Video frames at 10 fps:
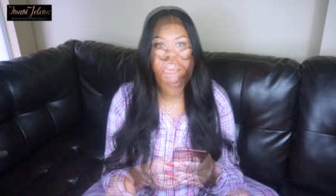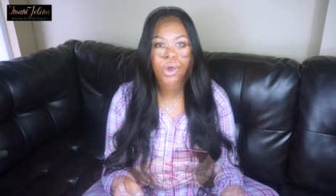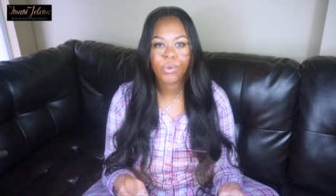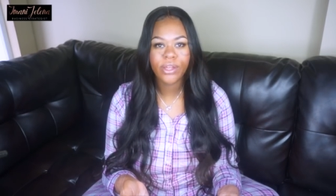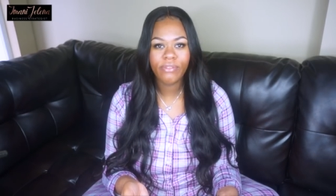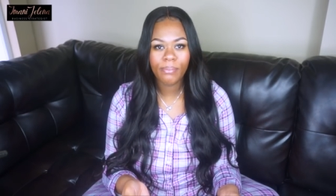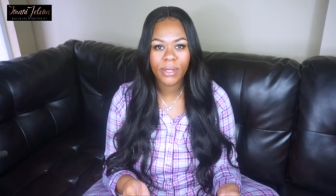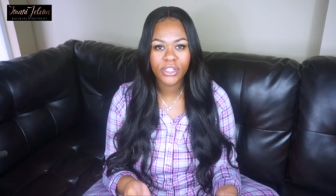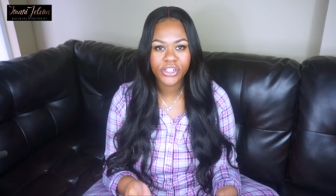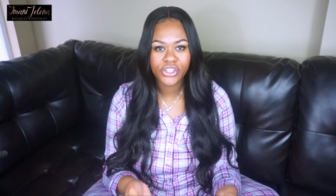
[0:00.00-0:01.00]
Don't give up
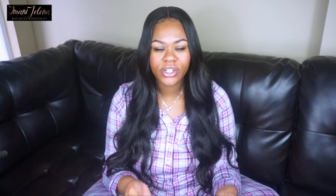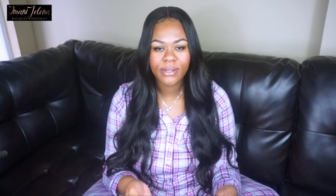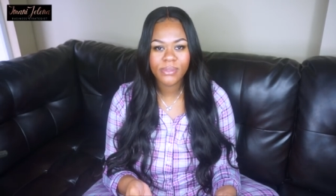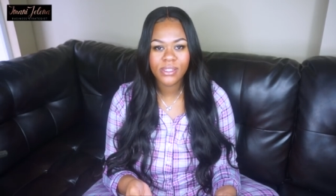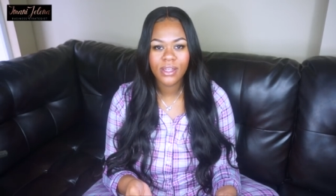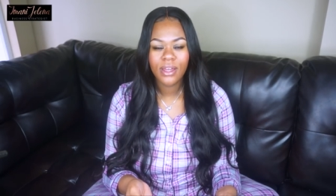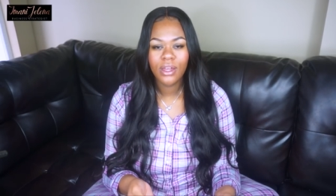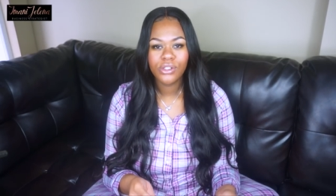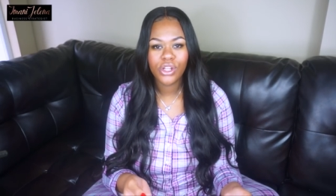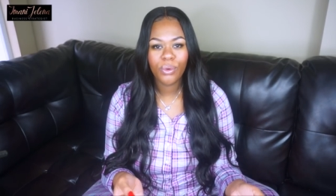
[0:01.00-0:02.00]
on your dreams.
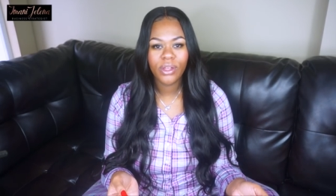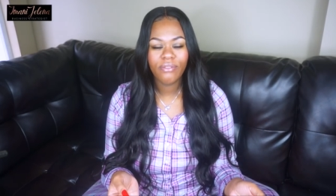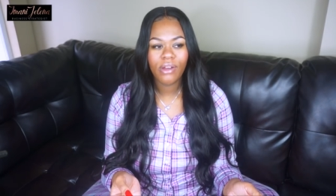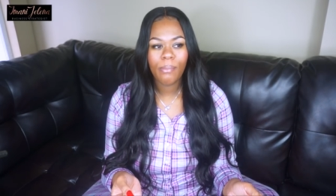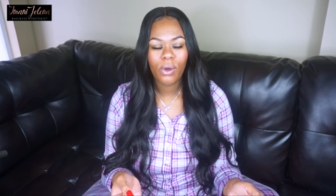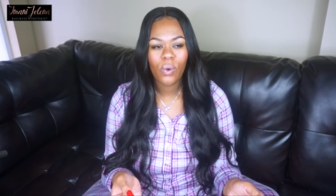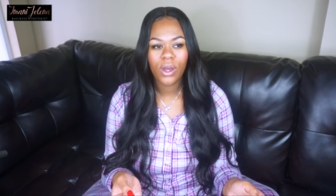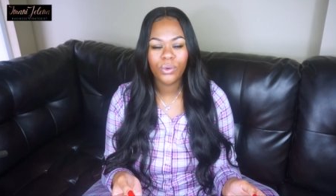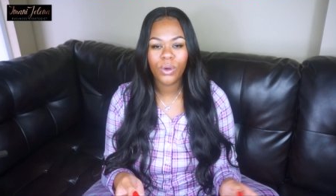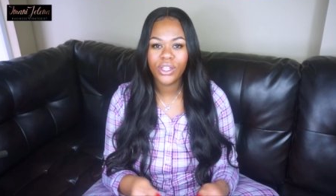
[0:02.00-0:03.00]
Don't give up
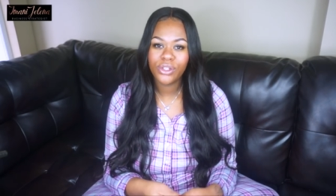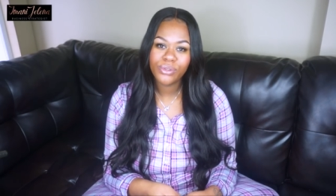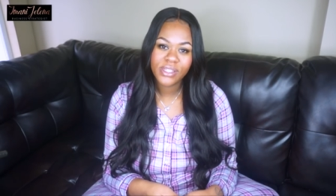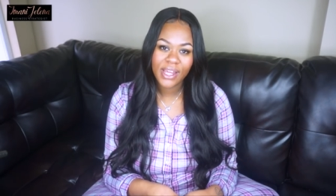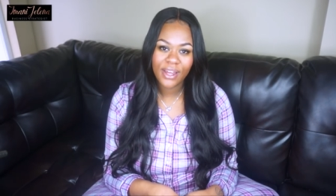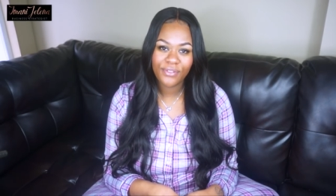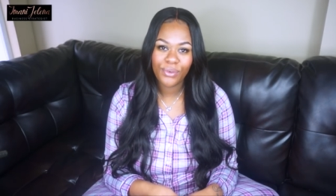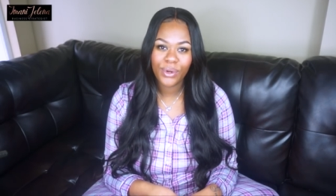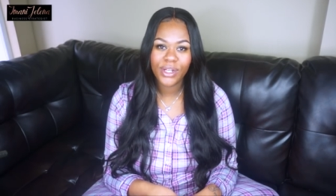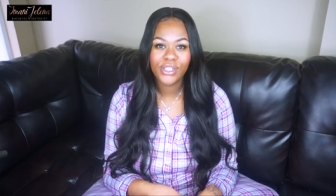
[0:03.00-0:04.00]
on what you stand
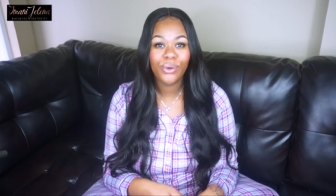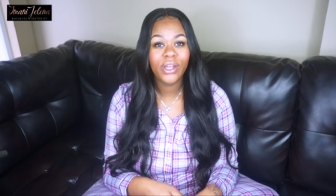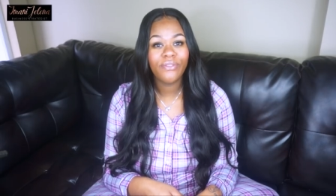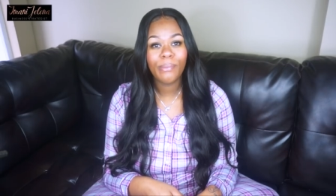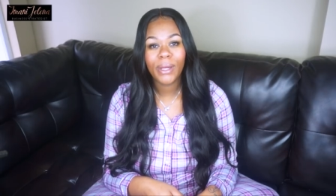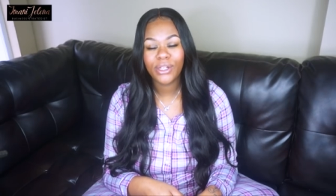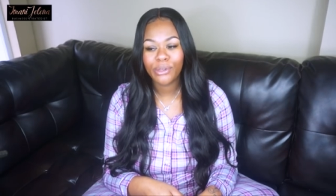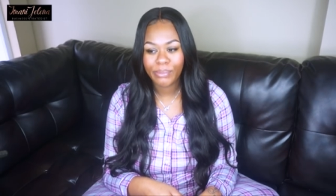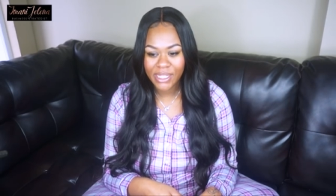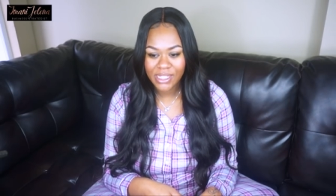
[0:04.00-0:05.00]
for. Don't give up on
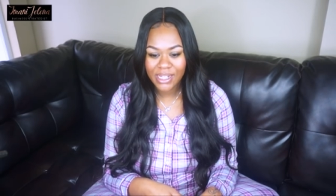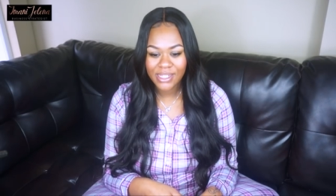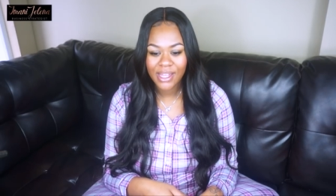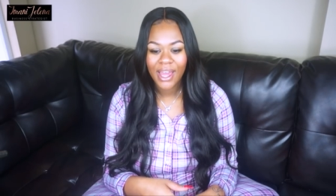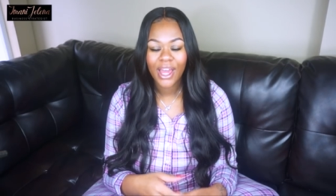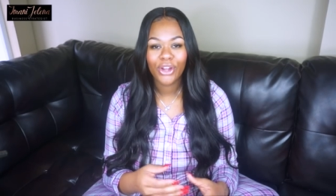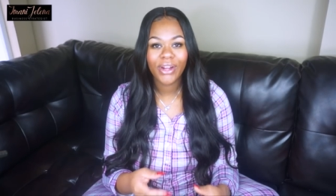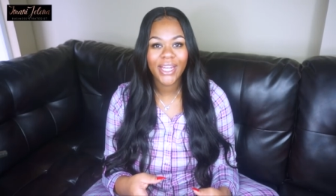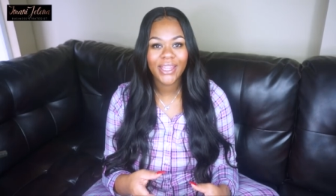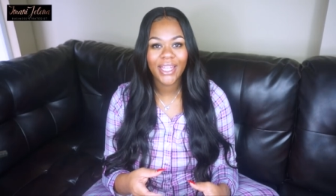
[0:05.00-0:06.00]
your business.
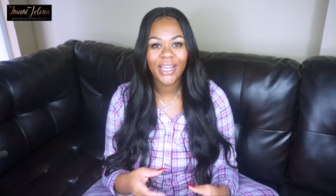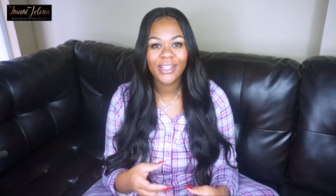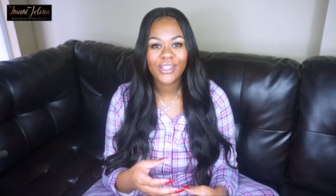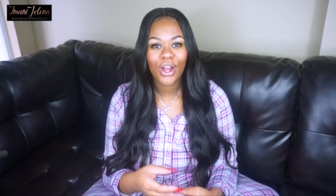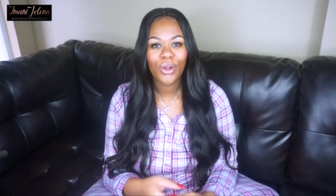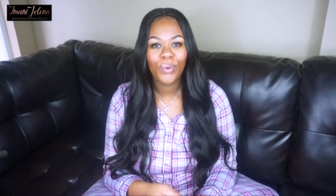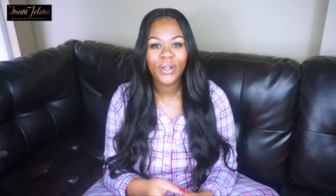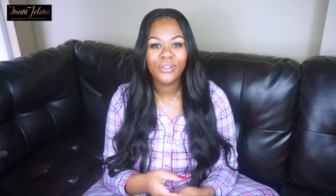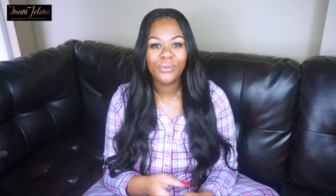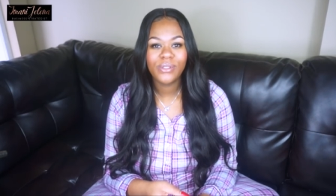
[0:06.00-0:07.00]
Great things are
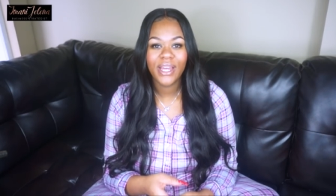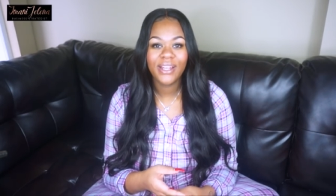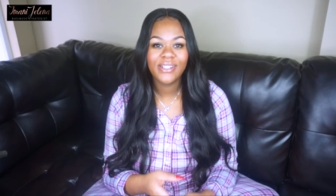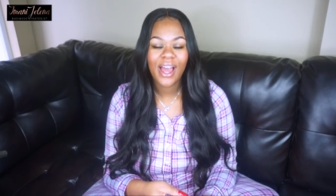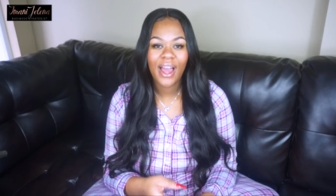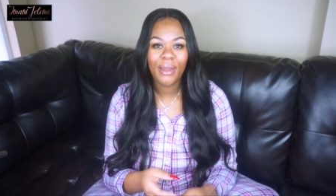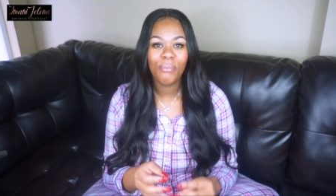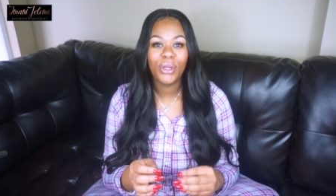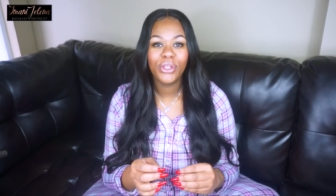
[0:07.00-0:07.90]
going to take time.